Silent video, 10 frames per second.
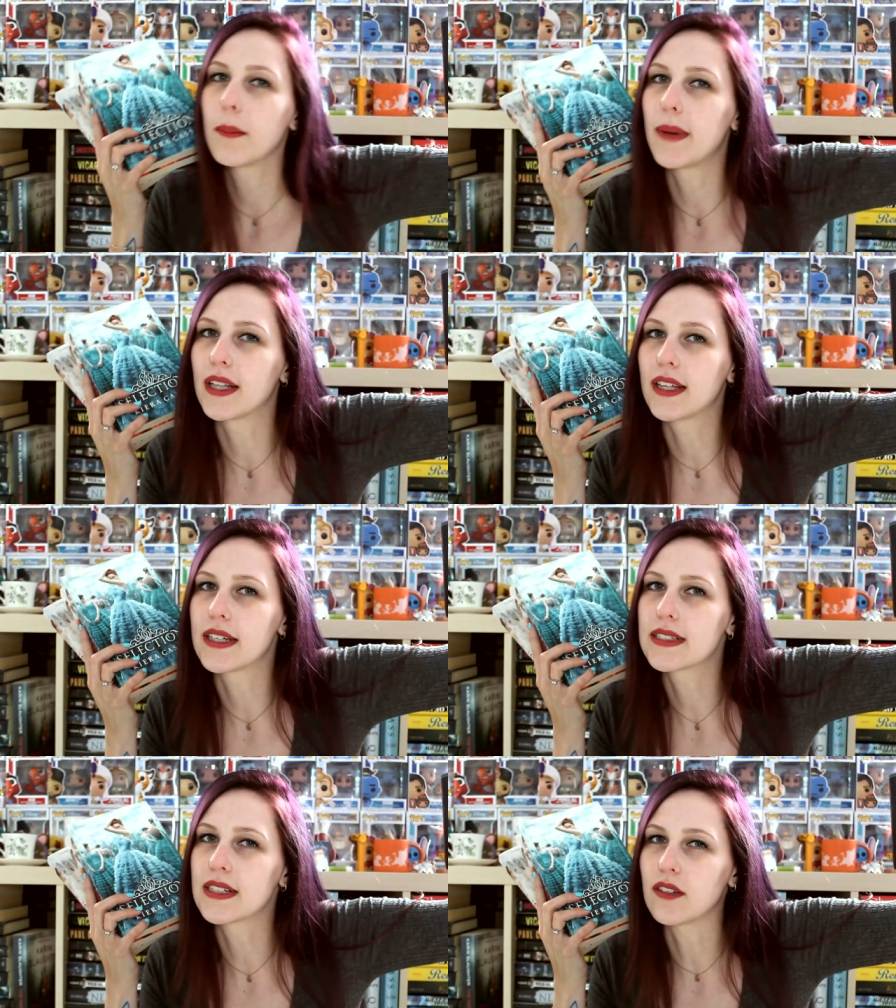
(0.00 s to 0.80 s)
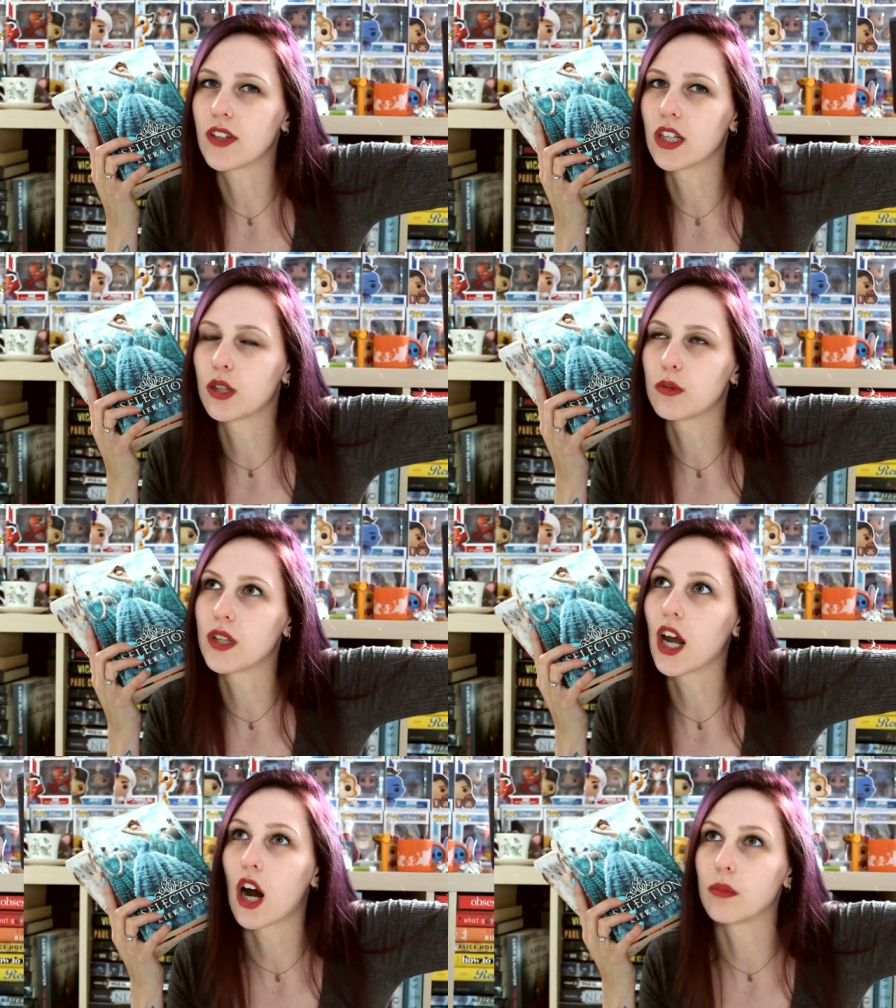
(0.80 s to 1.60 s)
my list even though
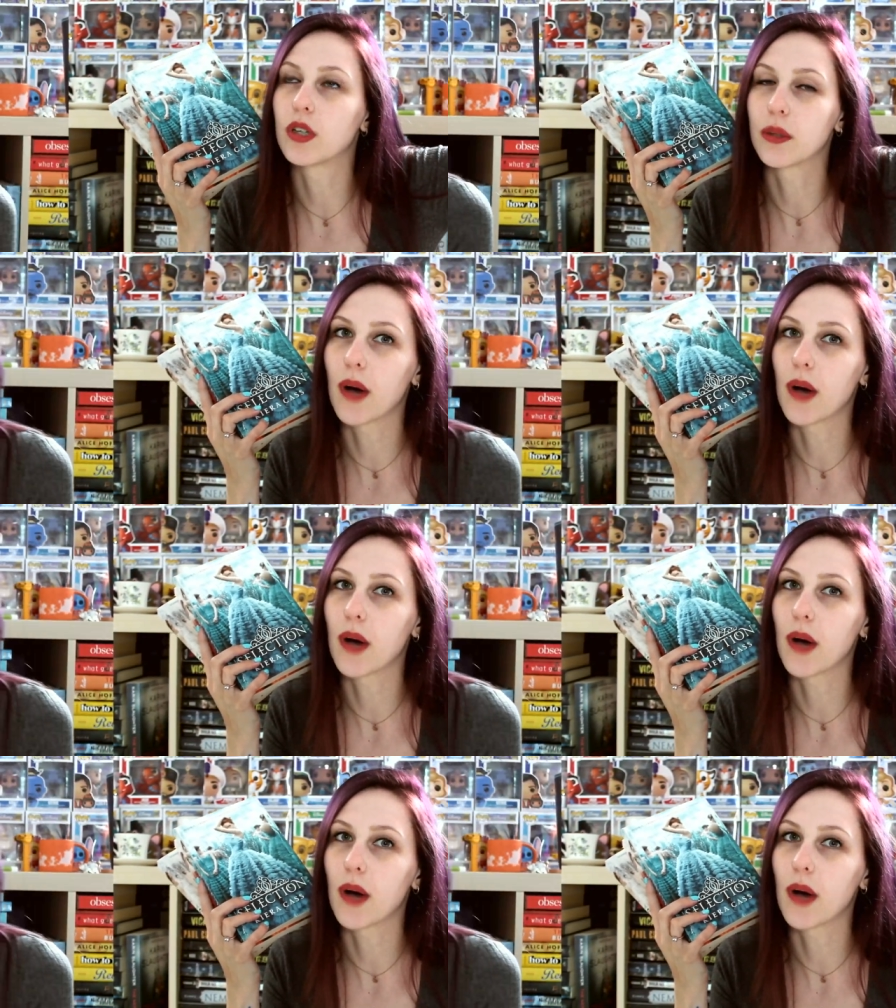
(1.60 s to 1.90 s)
they are pretty